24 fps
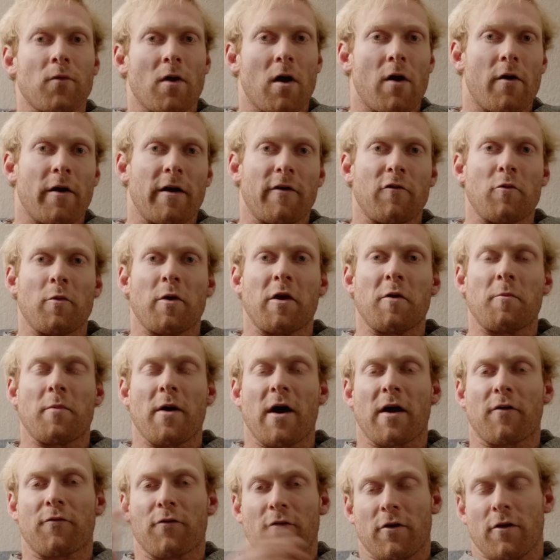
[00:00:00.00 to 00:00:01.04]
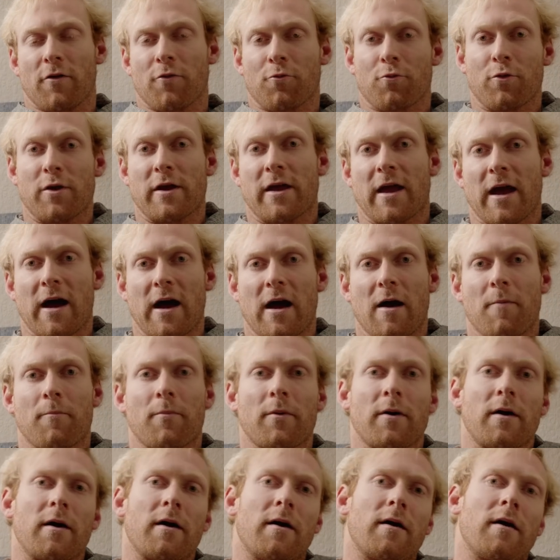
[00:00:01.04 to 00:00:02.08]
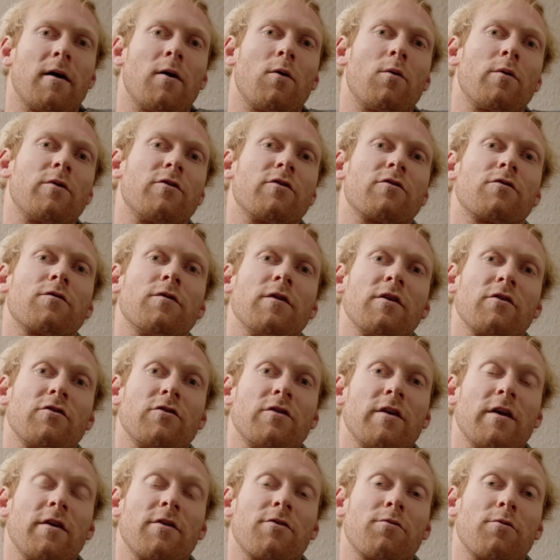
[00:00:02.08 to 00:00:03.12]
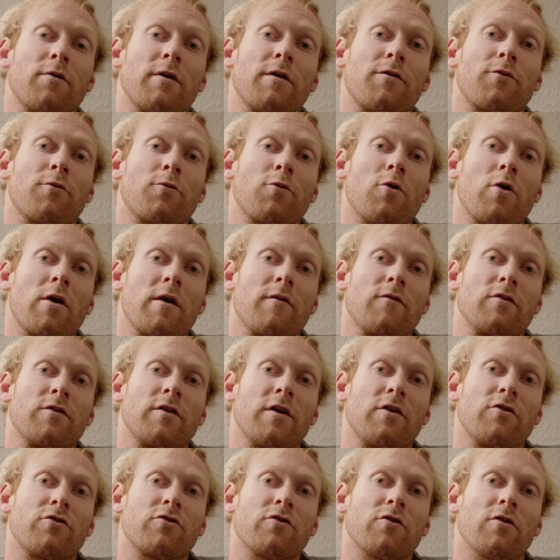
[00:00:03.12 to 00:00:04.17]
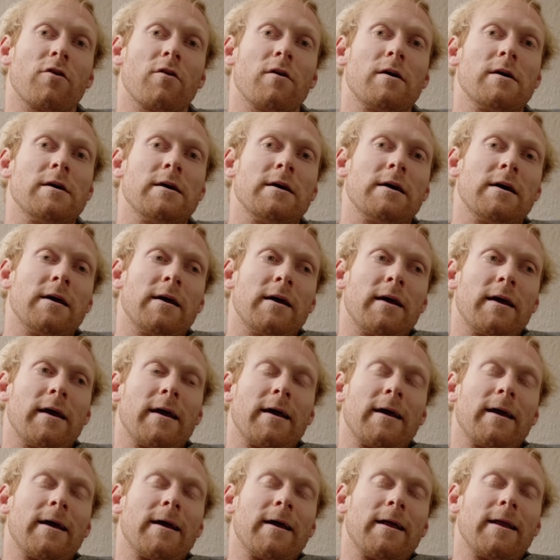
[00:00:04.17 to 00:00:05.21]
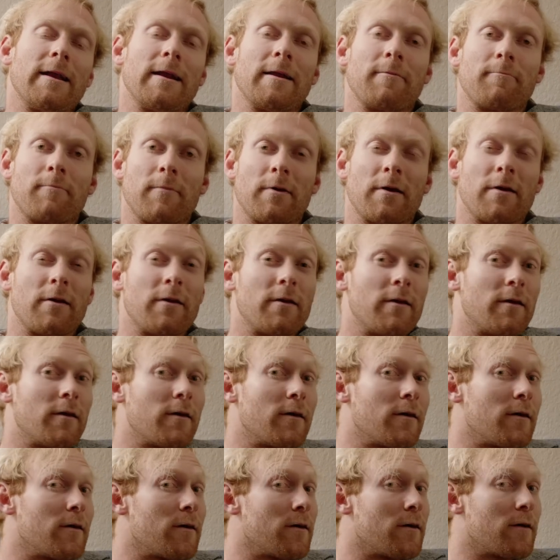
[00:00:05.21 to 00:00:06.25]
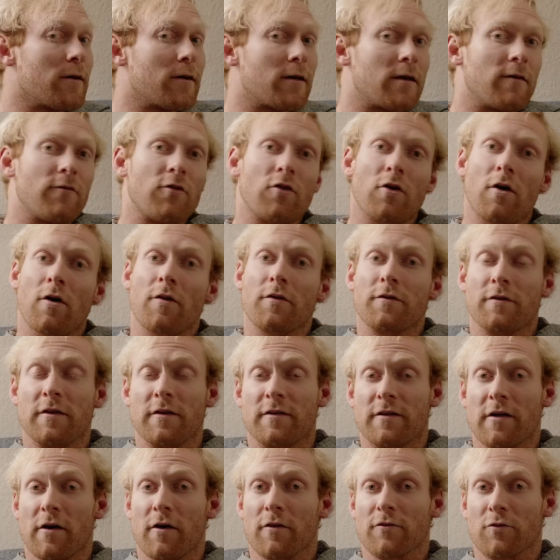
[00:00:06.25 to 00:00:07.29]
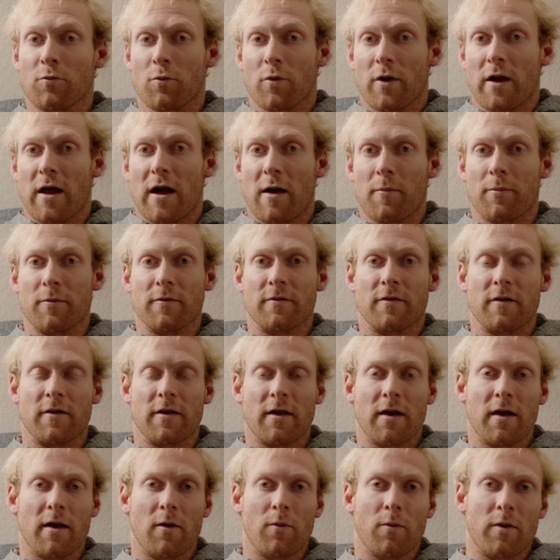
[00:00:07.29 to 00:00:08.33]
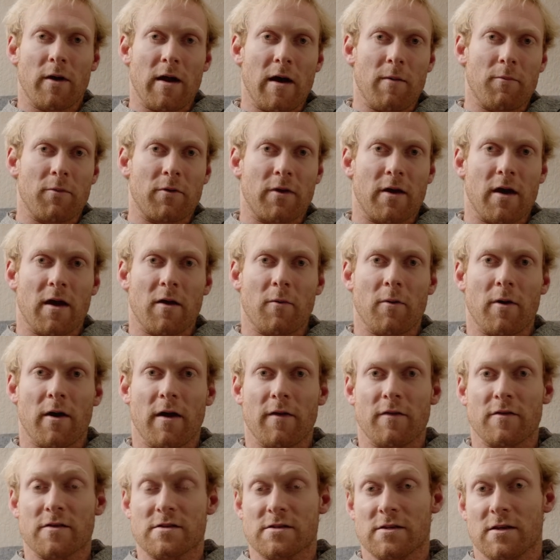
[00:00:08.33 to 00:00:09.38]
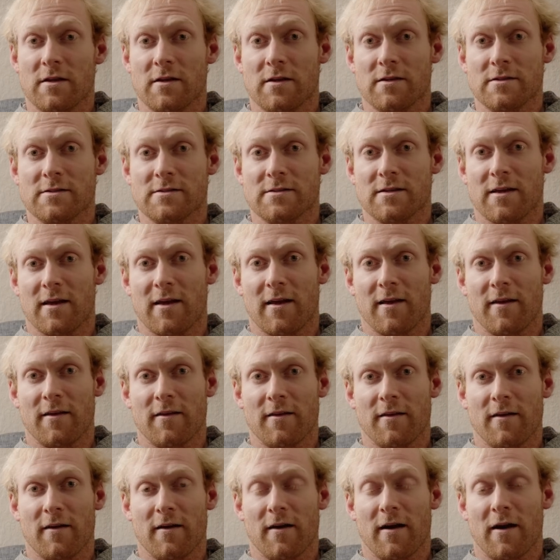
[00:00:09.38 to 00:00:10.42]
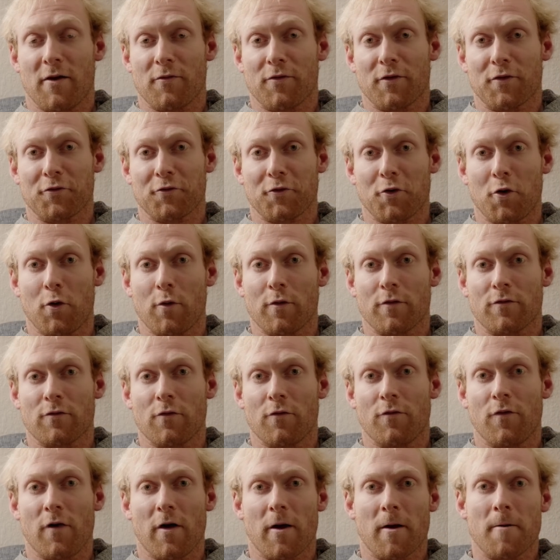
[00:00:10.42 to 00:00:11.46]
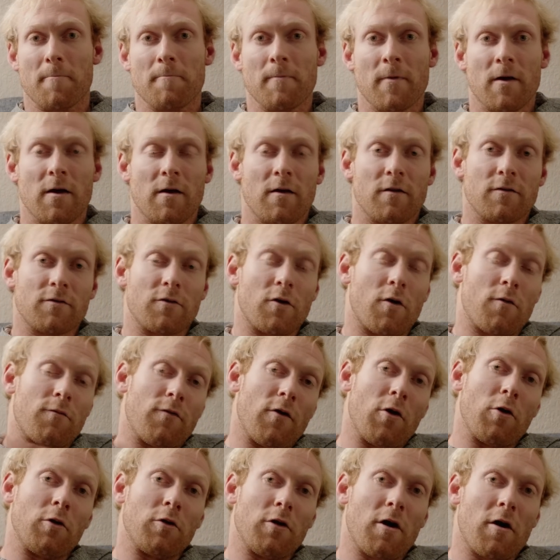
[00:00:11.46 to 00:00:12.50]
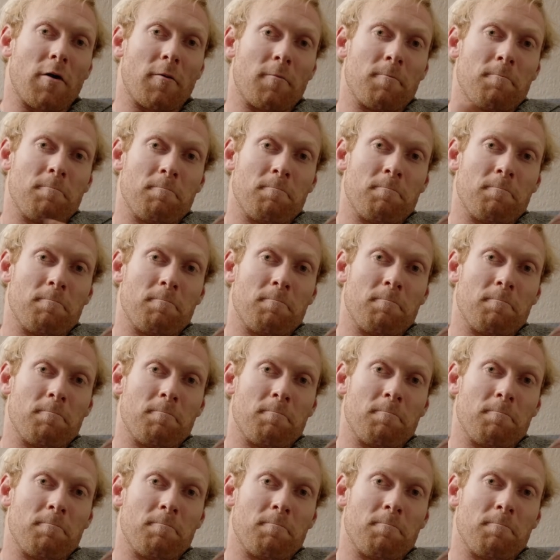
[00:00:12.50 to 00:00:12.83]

All right, everybody, back for another recap. We just finished day 3 at the Rogue Invitational, and I'm gonna give you all the details of what happened today, what happened kind of behind the scenes, and how things are going so far. So follow along.